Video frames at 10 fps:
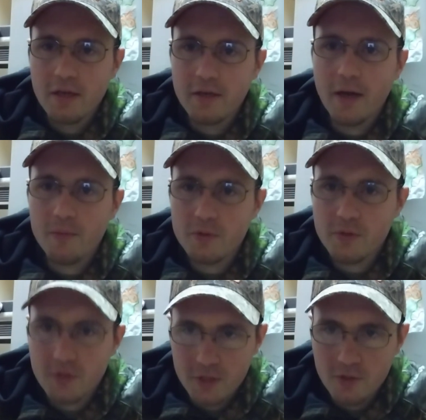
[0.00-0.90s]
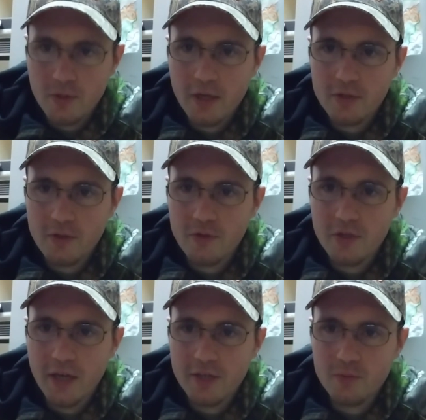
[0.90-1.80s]
And I will see you guys on the
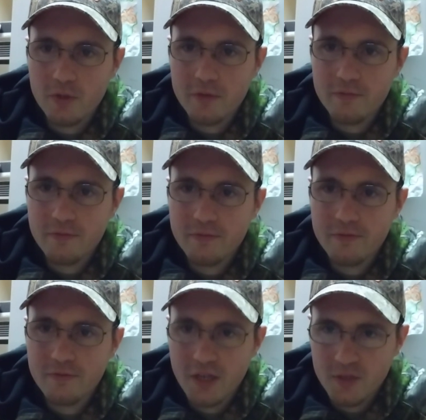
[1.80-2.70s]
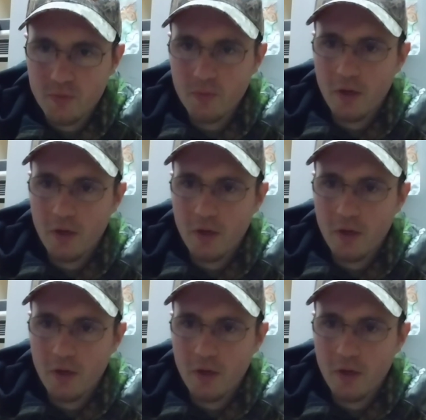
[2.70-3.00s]
next one. Thanks for